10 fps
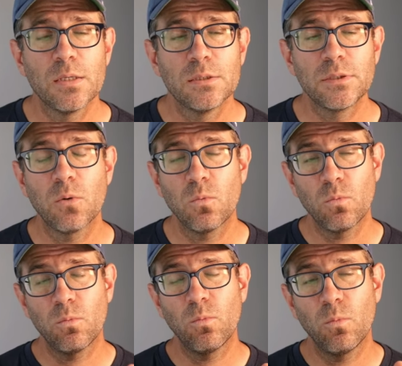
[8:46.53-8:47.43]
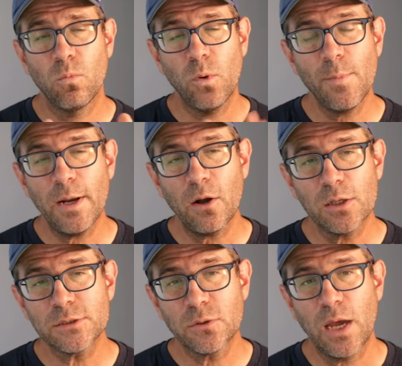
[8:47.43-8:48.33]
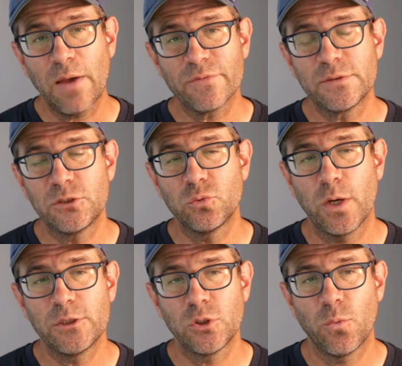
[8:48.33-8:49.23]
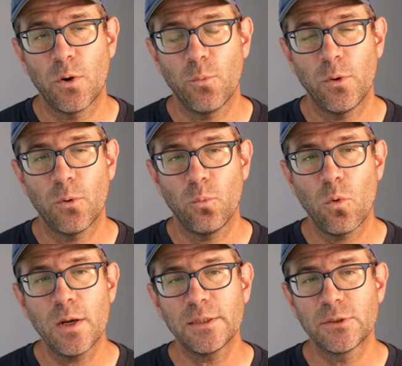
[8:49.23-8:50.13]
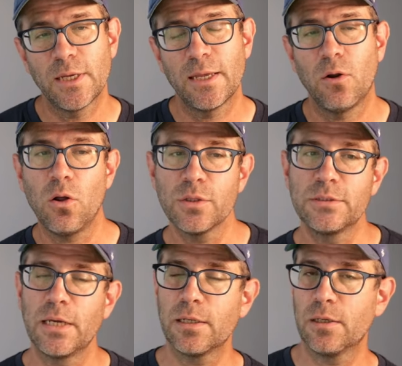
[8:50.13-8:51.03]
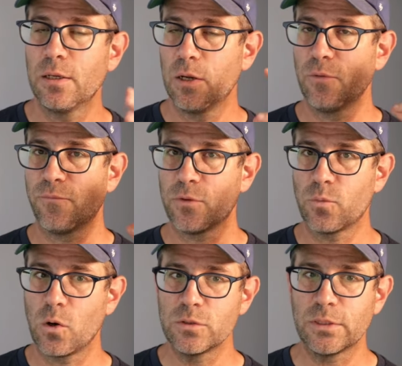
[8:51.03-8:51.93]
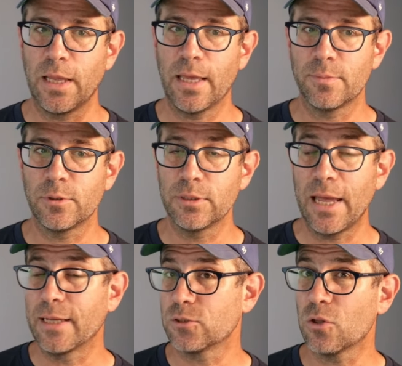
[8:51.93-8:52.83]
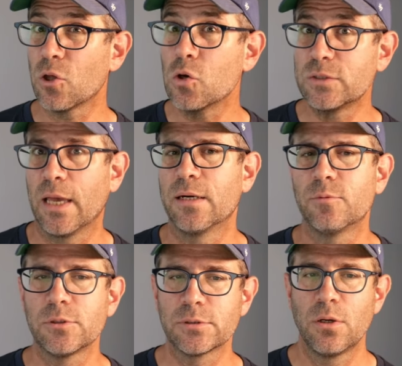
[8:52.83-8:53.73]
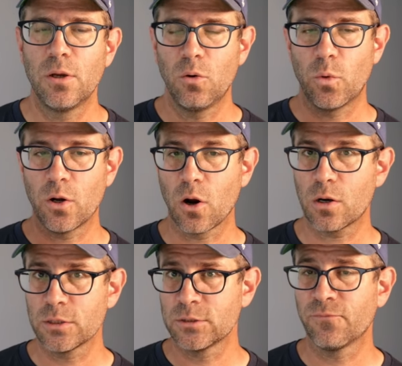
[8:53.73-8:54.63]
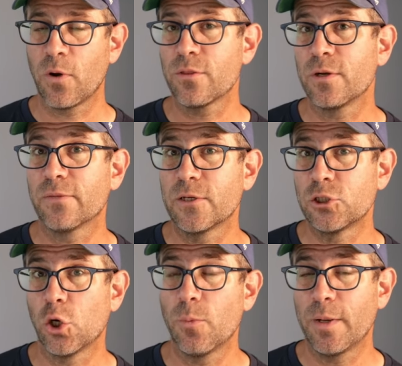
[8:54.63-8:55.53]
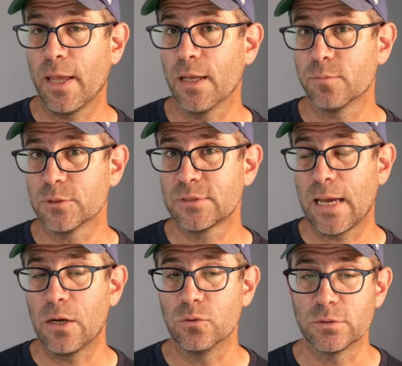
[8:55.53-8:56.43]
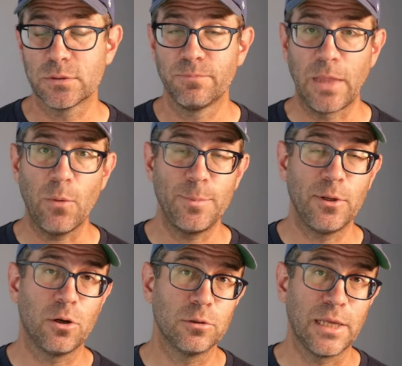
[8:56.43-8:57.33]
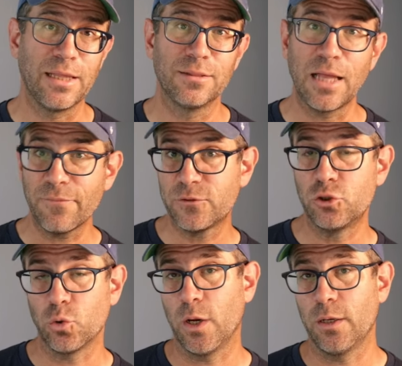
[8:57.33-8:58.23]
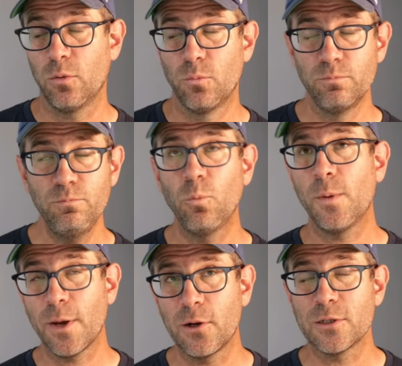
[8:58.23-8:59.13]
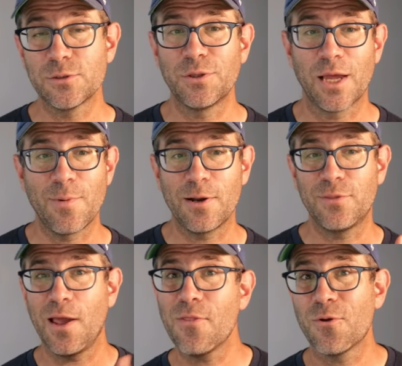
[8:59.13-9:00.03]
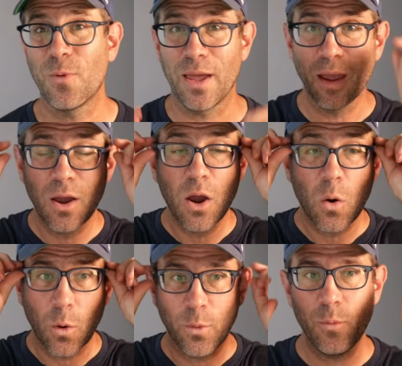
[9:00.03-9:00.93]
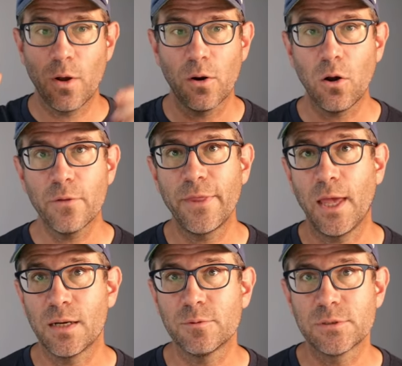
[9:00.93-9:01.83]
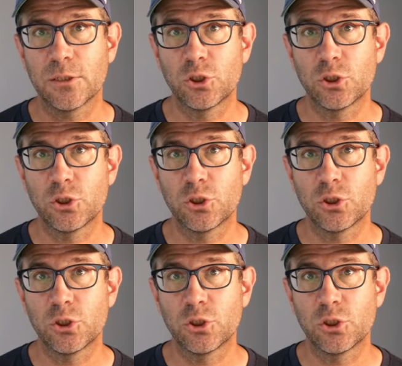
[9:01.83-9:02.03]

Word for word: So we might also have a situation where we're wanting to get all the data for the rows and animal legs, all those animals, regardless of whether or not they show up in animal sounds. That would be called a left join we might also think about it the other way, where we want all the animals that